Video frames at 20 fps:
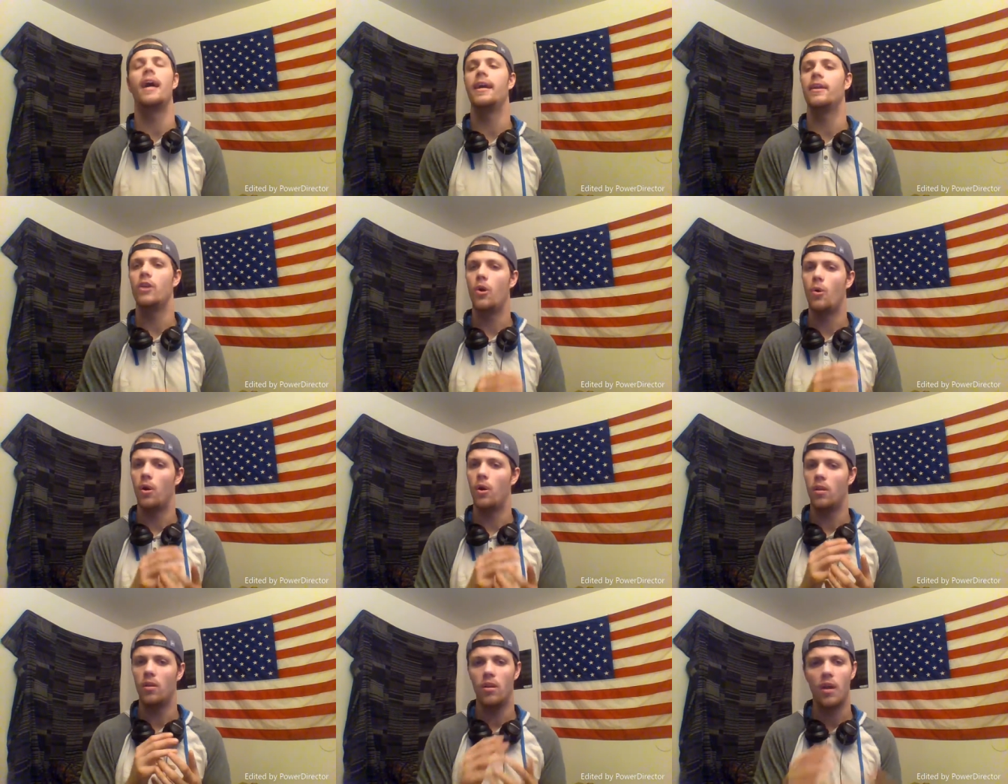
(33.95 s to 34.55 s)
I
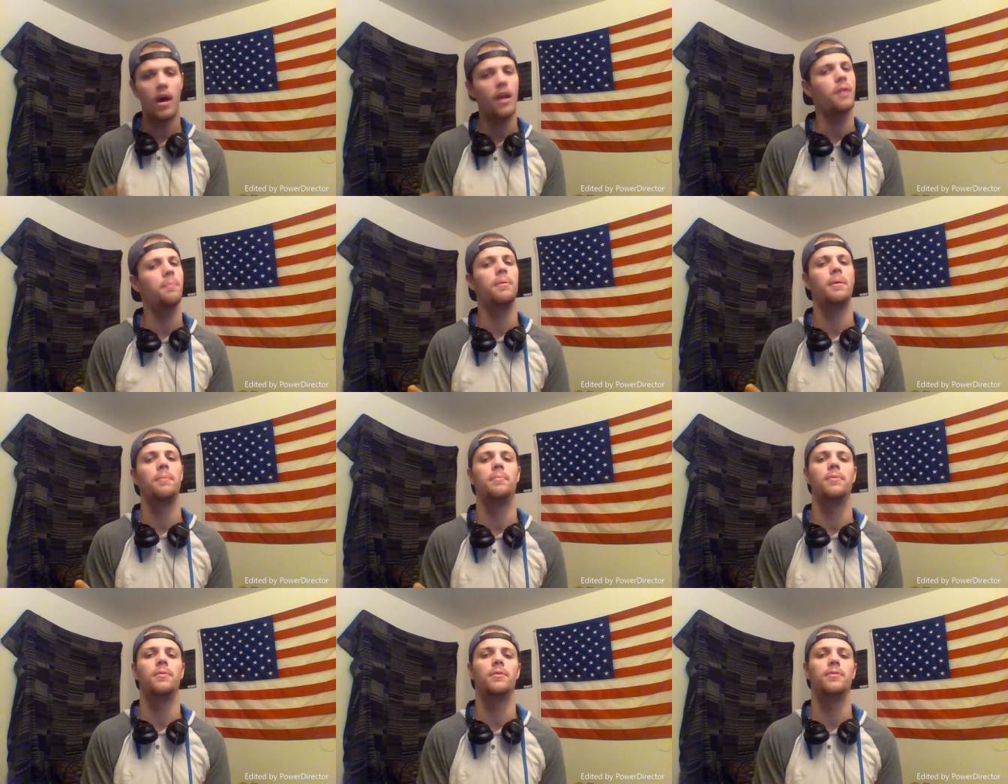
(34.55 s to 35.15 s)
know a lot of
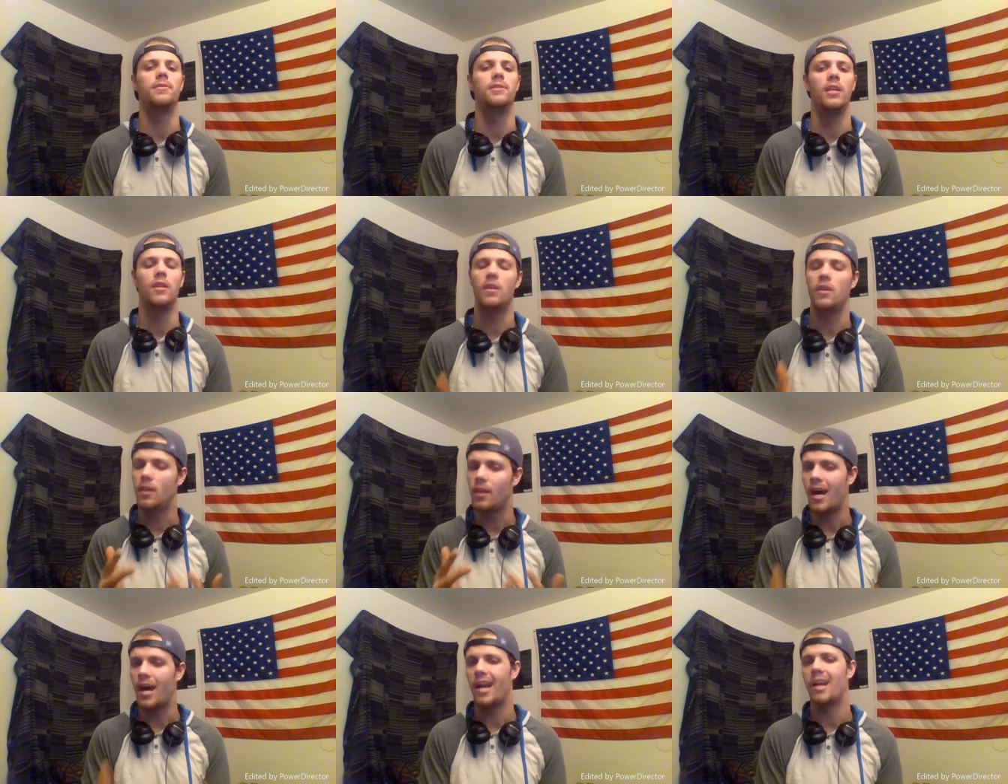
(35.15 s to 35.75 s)
people use it, a
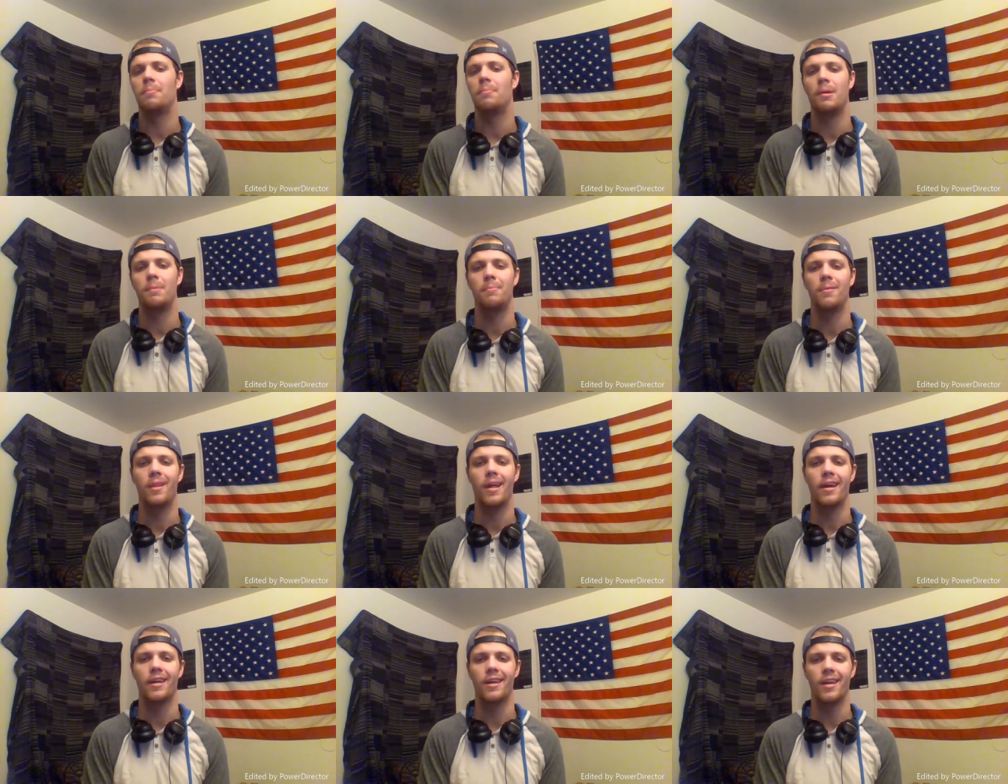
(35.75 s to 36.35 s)
lot of
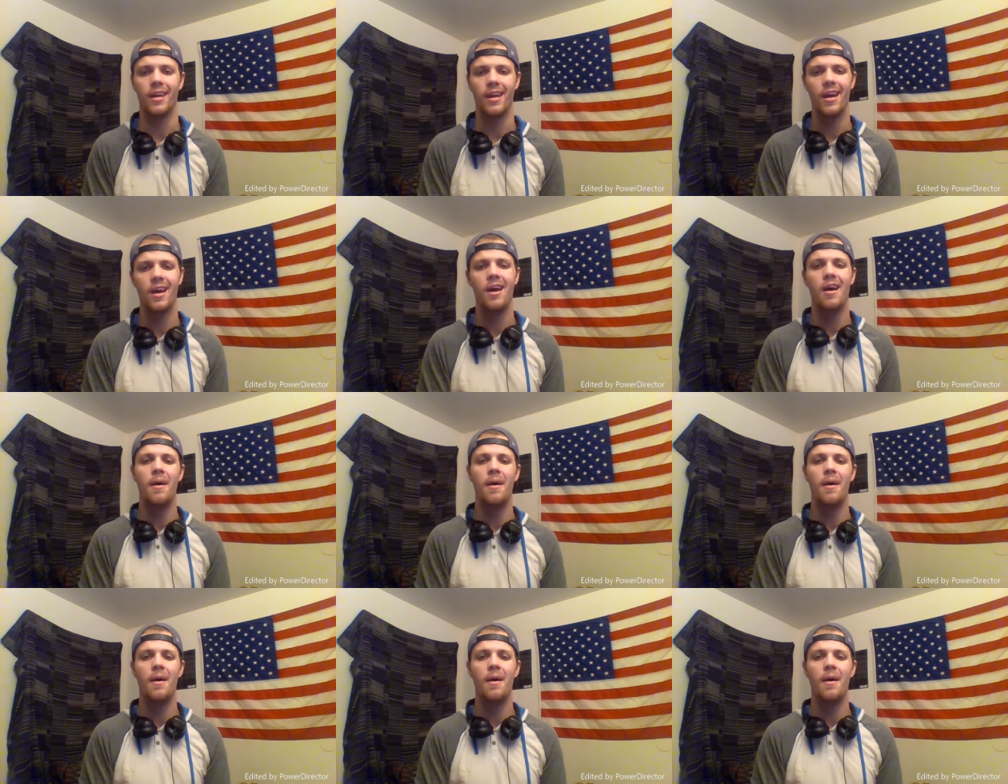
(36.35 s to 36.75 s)
people like it.